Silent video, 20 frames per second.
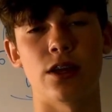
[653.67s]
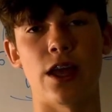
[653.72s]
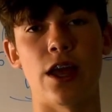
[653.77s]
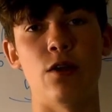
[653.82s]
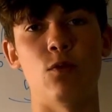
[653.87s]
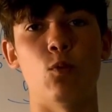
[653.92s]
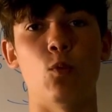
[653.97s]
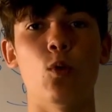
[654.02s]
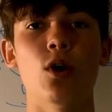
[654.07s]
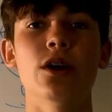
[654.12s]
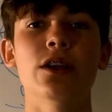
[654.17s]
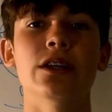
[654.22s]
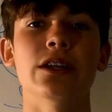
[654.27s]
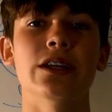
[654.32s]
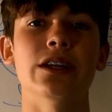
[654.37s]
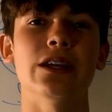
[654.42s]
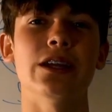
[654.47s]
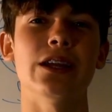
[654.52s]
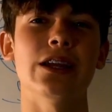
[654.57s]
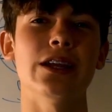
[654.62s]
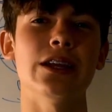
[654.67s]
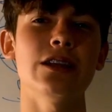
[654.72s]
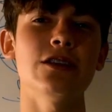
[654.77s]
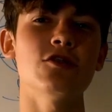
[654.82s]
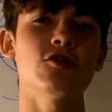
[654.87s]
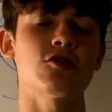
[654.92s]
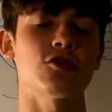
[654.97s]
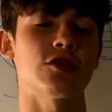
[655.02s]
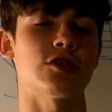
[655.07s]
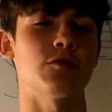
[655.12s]
And what
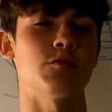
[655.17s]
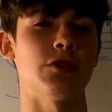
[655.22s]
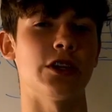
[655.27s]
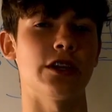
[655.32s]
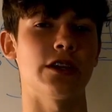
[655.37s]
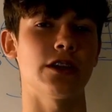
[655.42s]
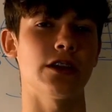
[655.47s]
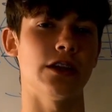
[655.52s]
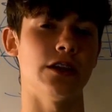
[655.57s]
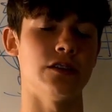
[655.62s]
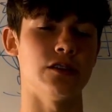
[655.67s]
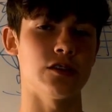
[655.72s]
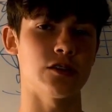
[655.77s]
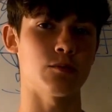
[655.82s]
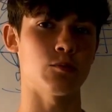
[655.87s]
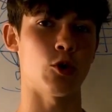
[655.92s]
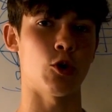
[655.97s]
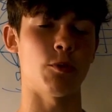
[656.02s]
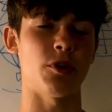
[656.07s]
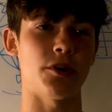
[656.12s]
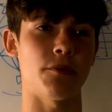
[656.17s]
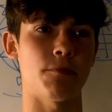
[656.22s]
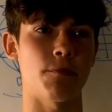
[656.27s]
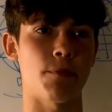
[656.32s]
interests me in this moment?